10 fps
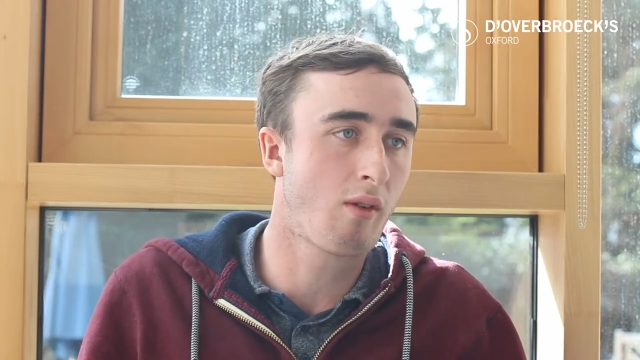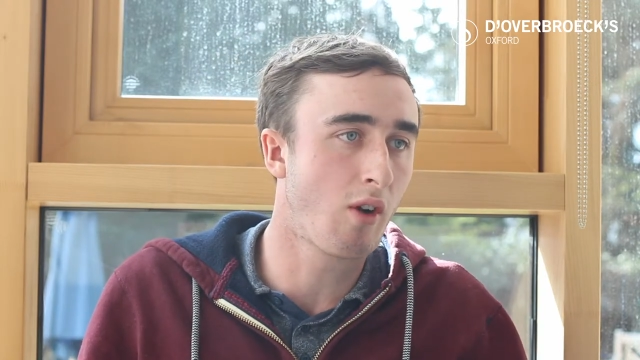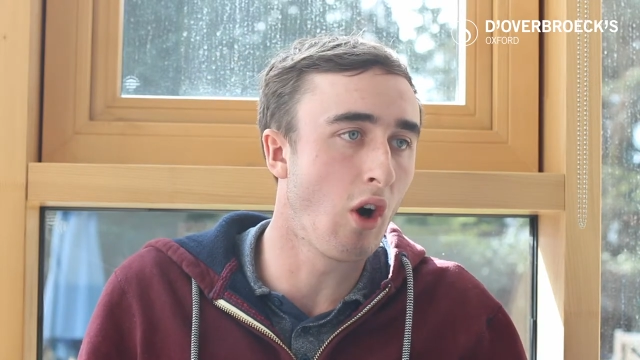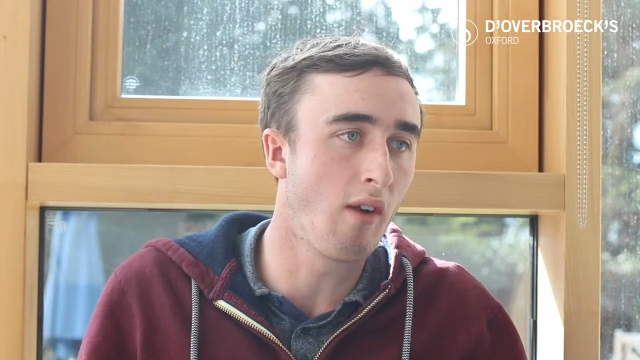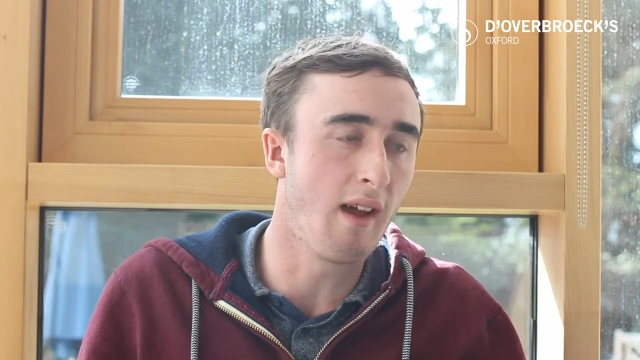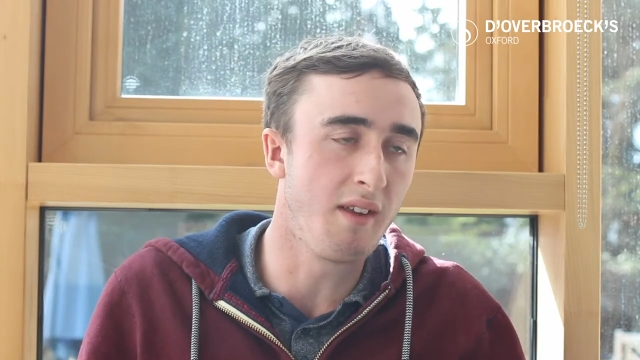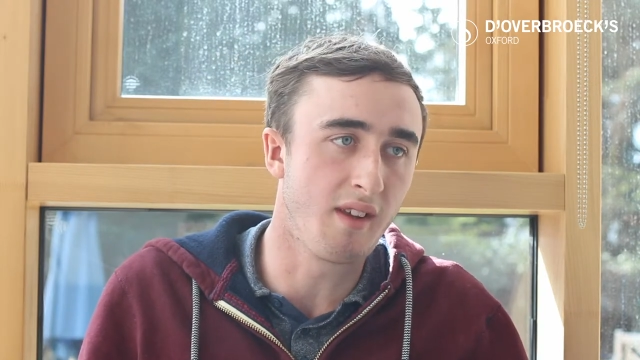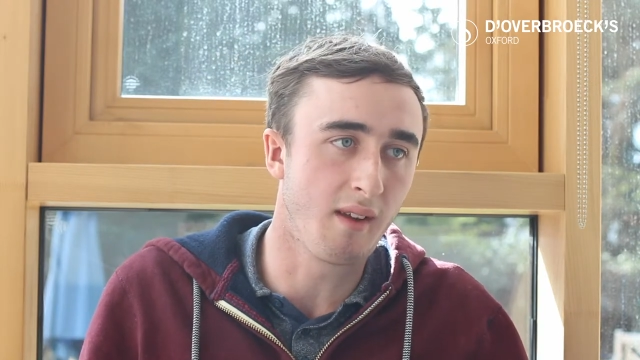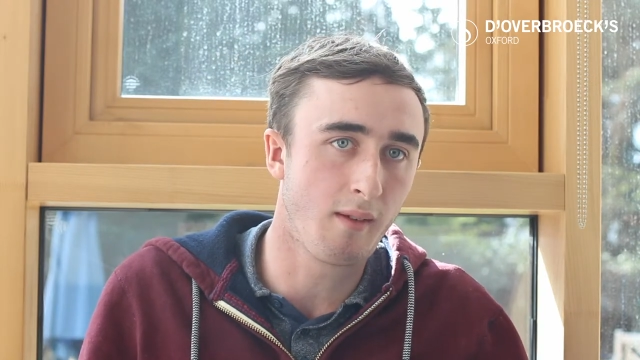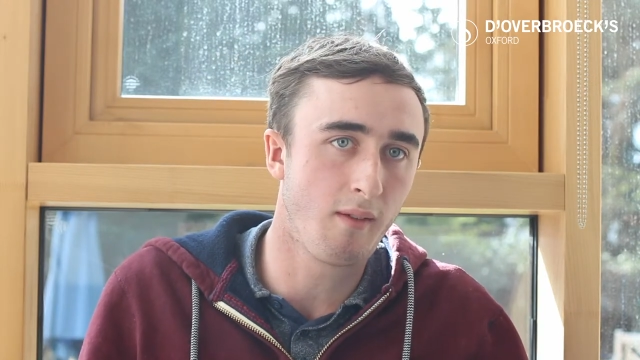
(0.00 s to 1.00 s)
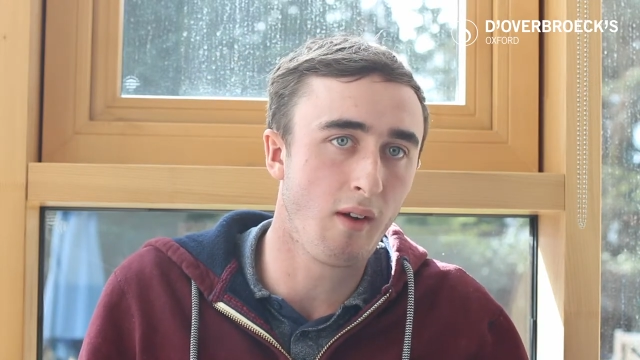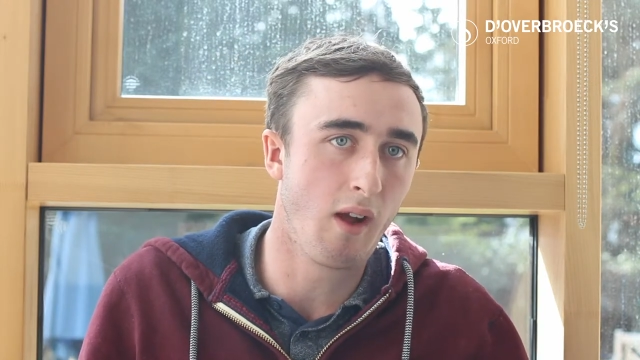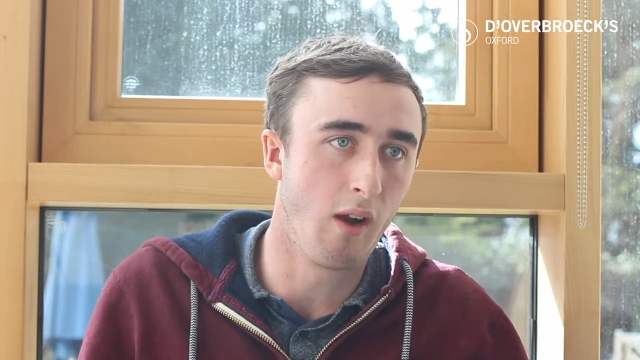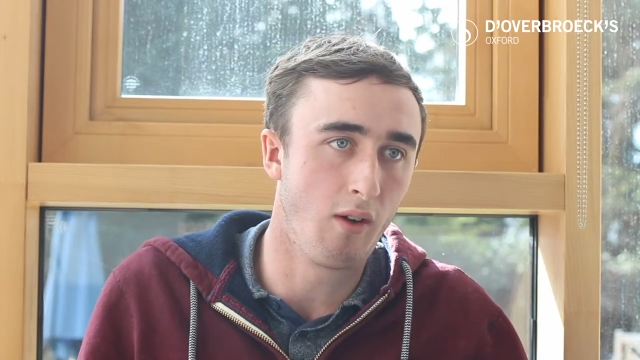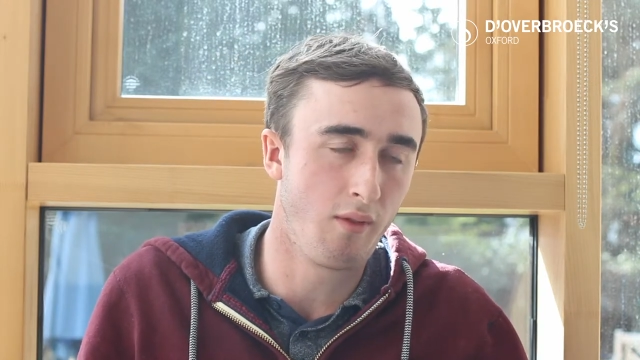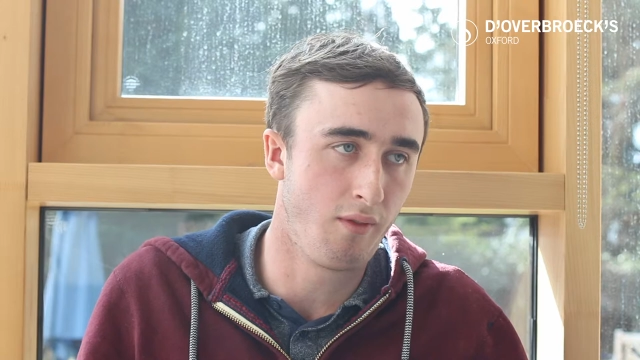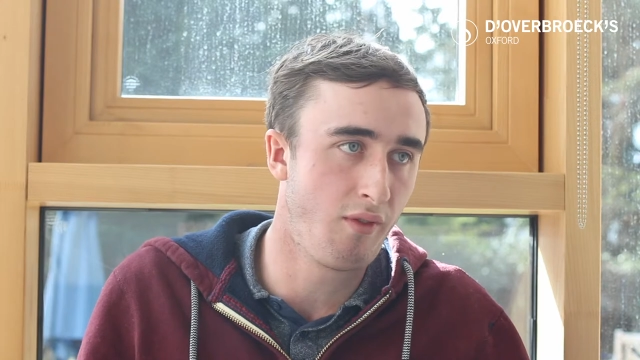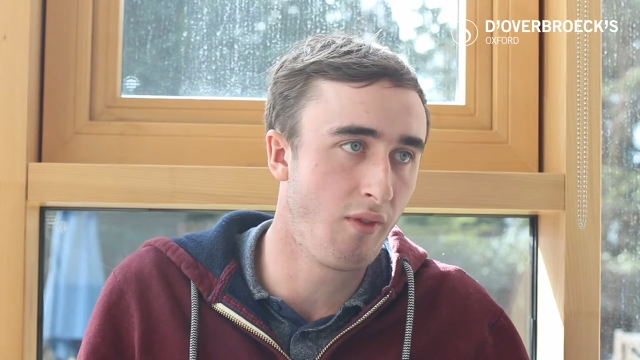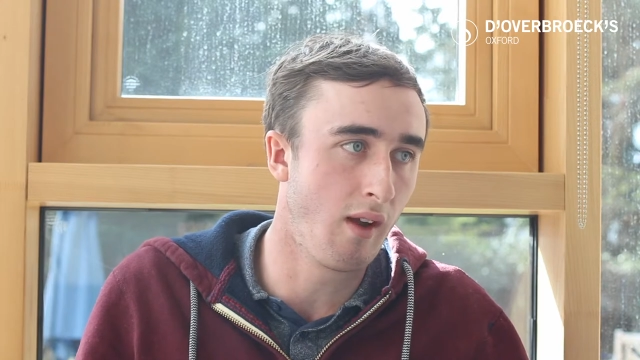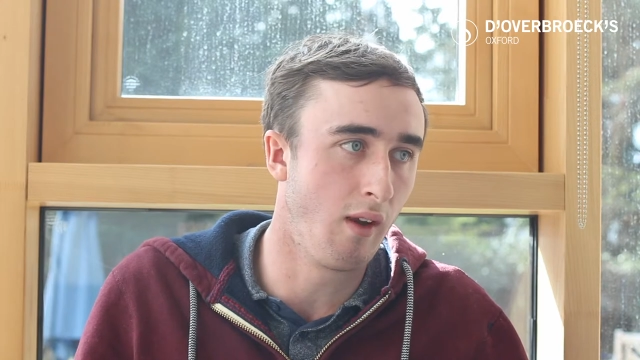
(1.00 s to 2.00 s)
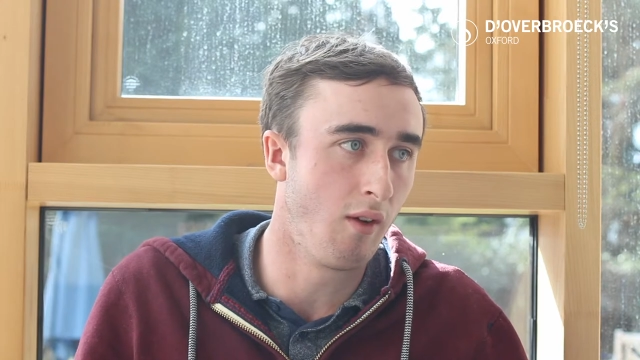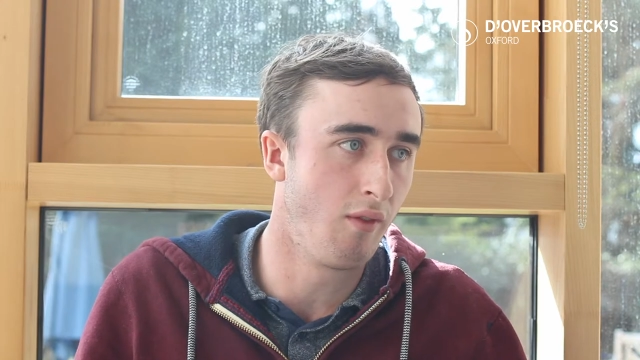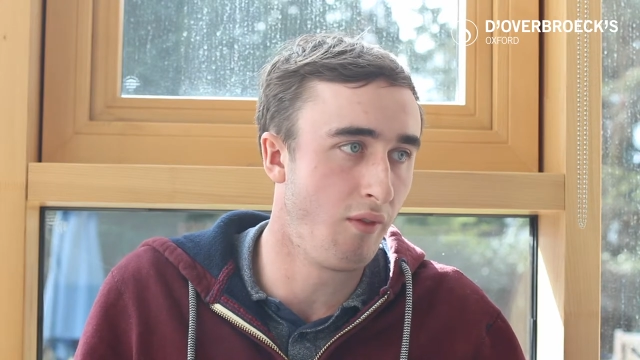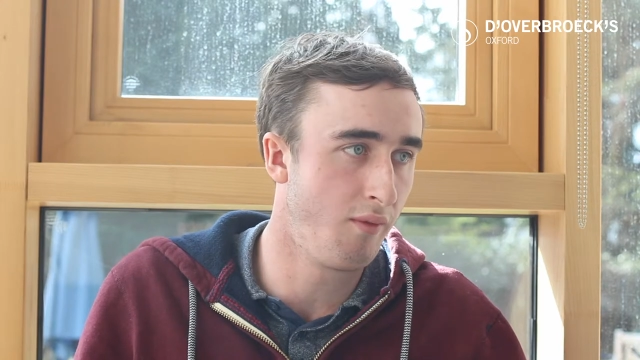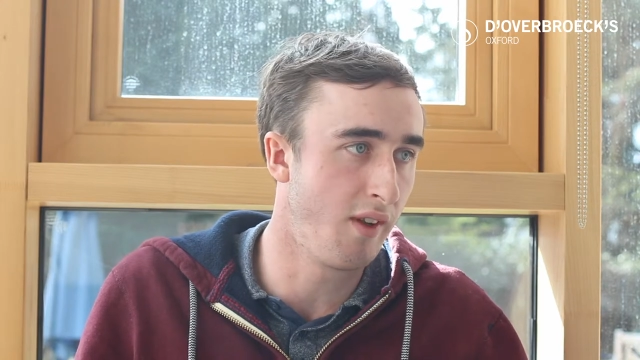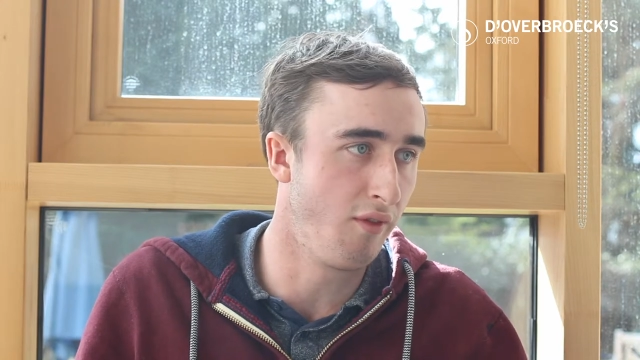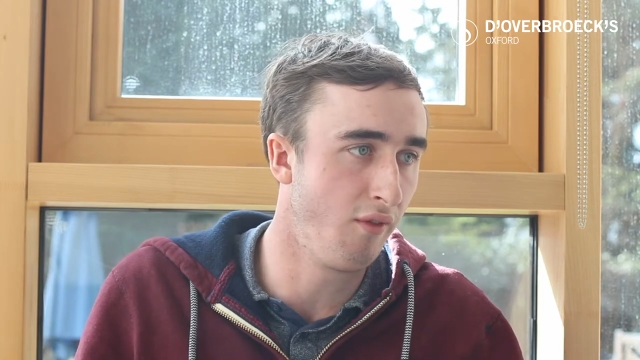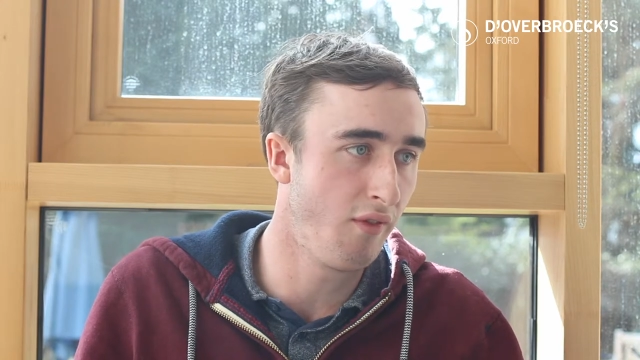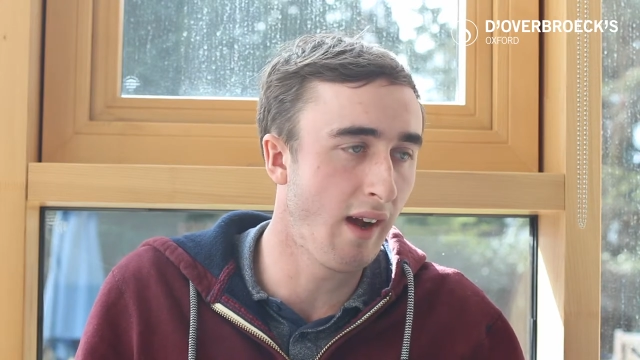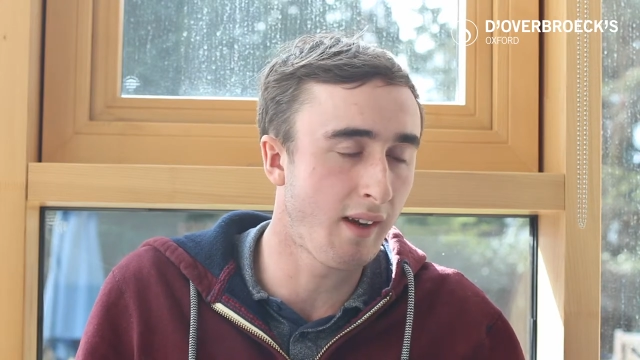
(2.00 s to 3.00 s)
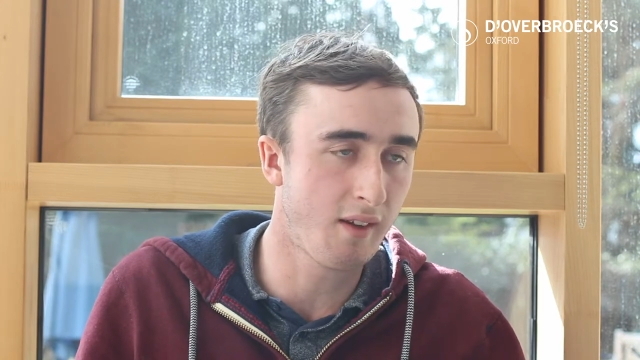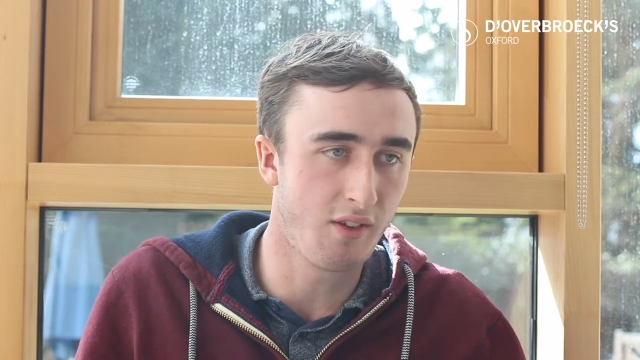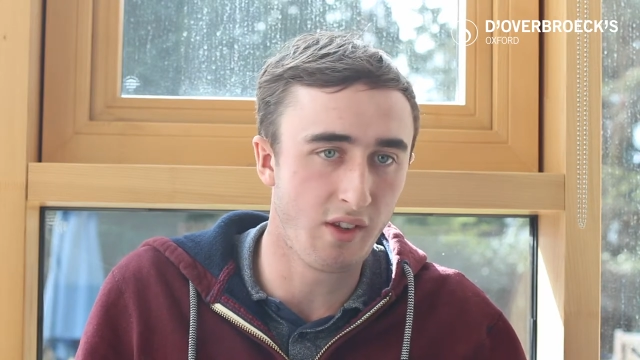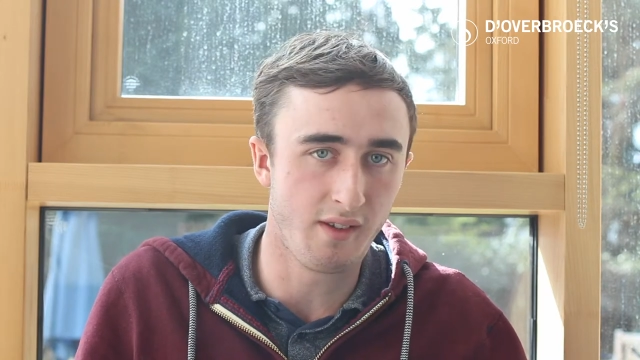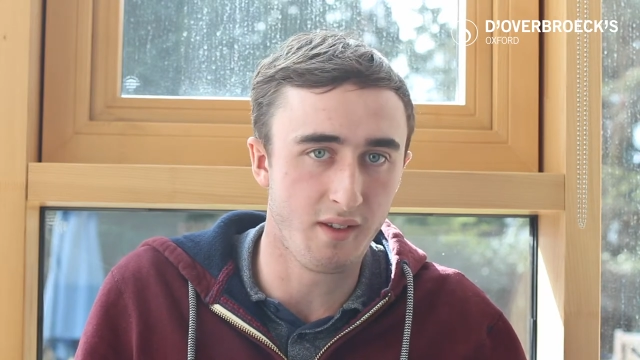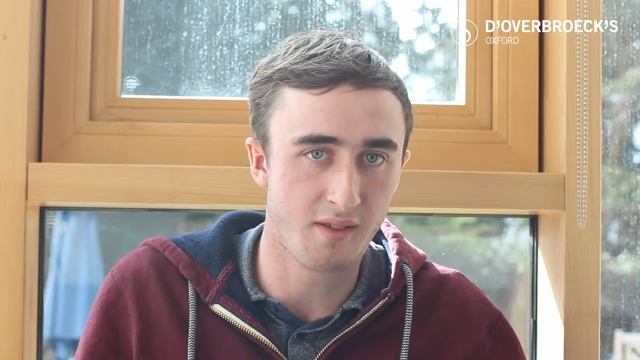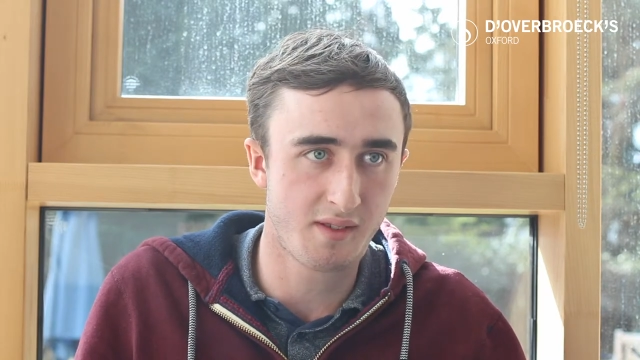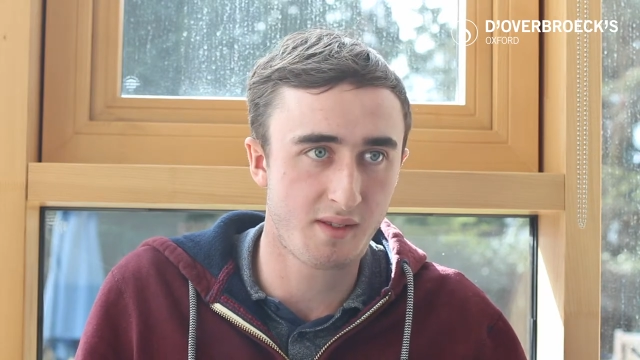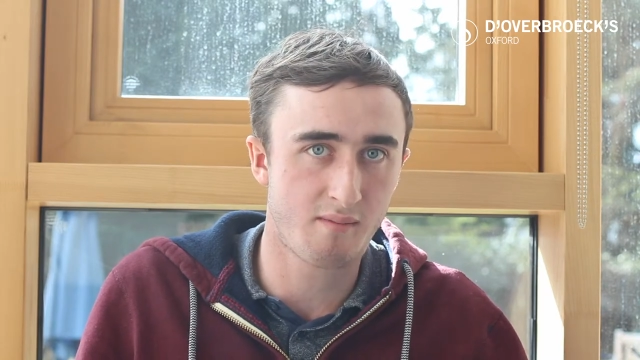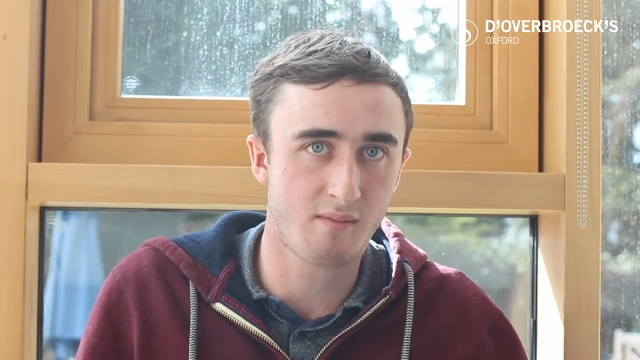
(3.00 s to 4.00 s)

correlating a lot of different factors, such as